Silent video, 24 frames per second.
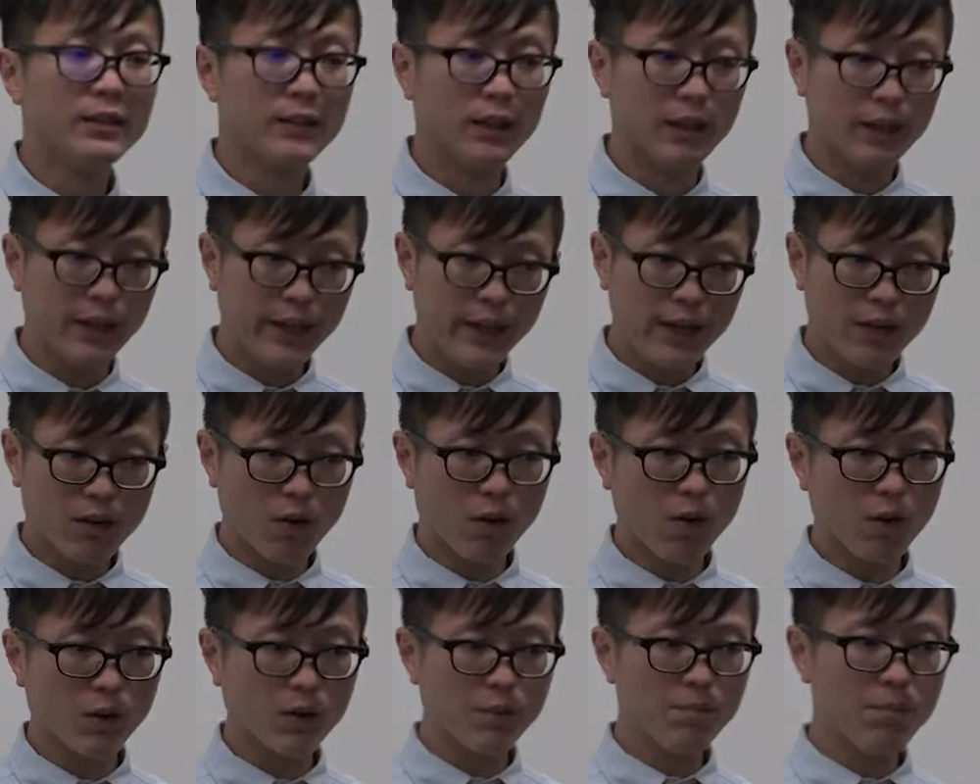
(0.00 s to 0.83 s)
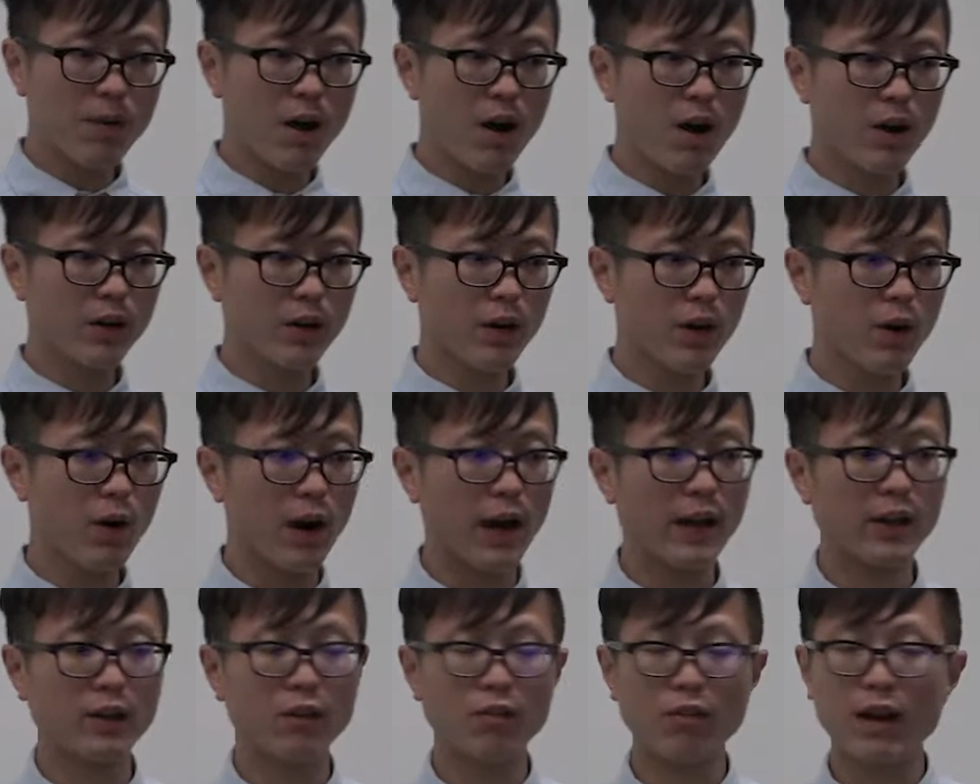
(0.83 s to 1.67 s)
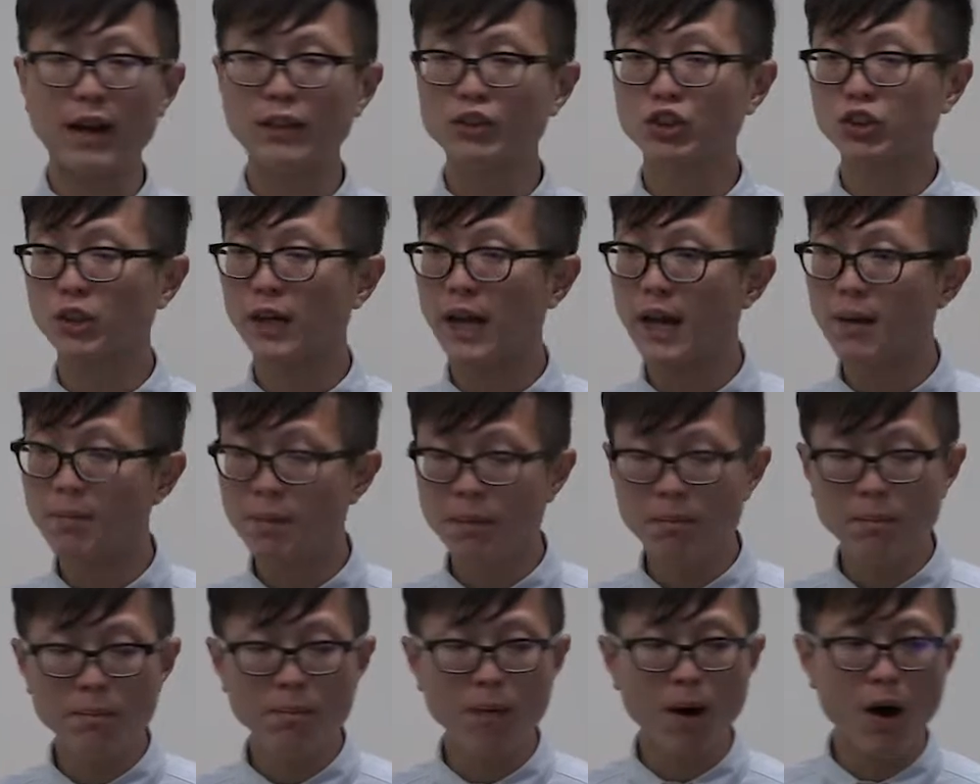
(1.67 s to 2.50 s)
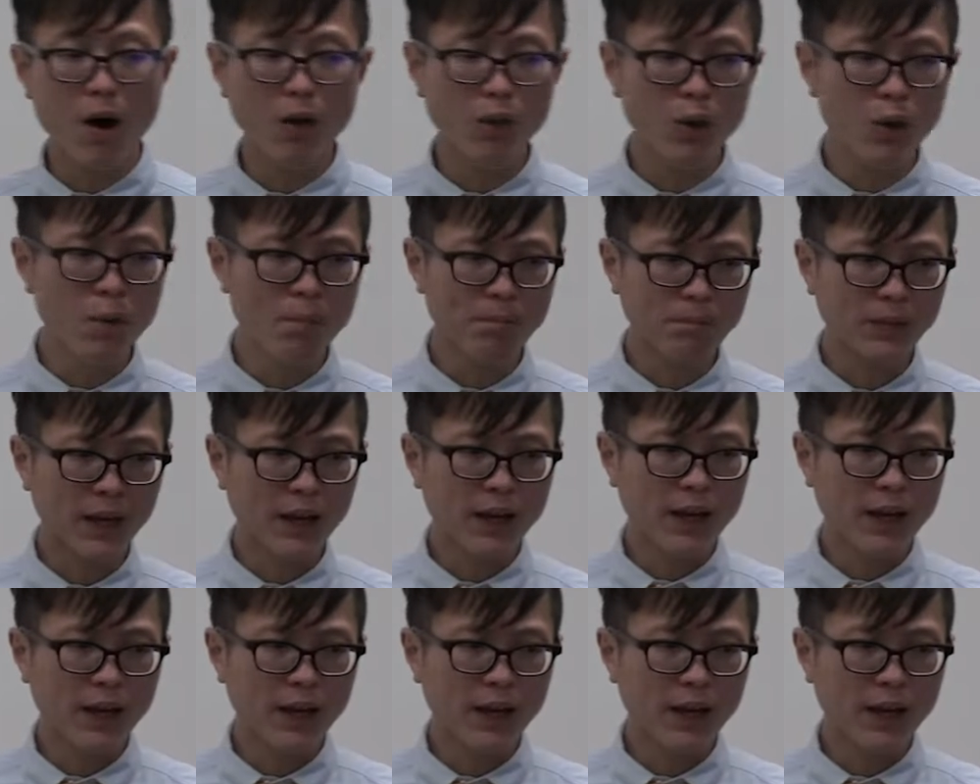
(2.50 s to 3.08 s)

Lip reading: the Lee-Corder model and the Ranshall-Haber model.